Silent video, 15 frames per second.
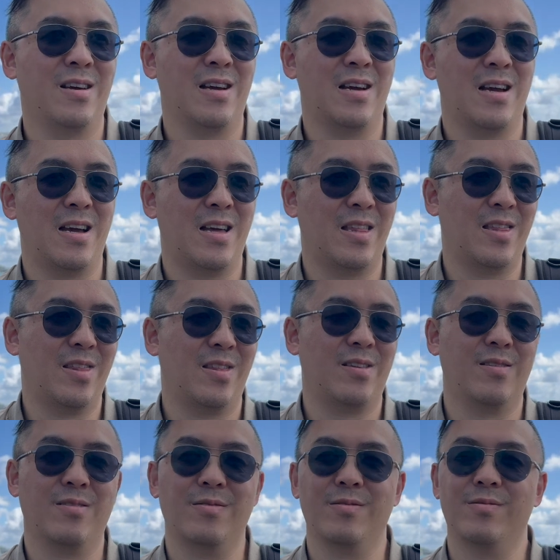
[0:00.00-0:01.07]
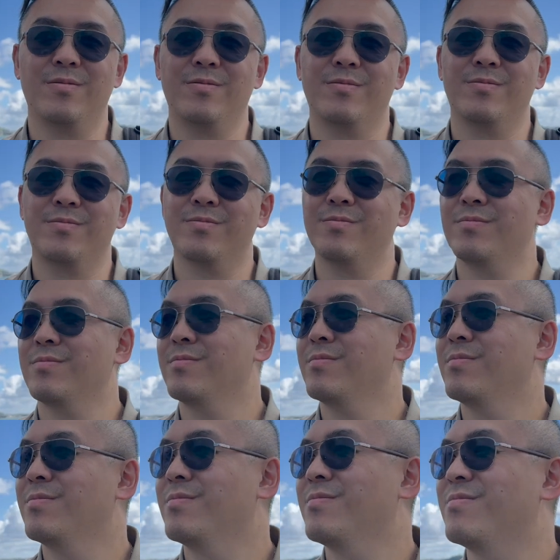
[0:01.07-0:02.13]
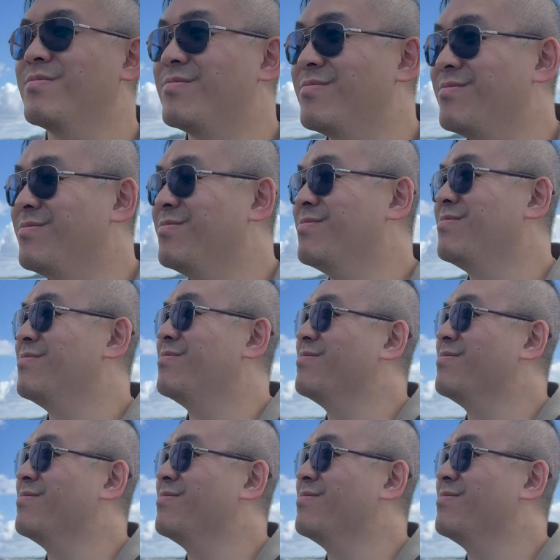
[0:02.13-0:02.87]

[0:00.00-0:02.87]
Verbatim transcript: Well, you just have to tread carefully. Hmm.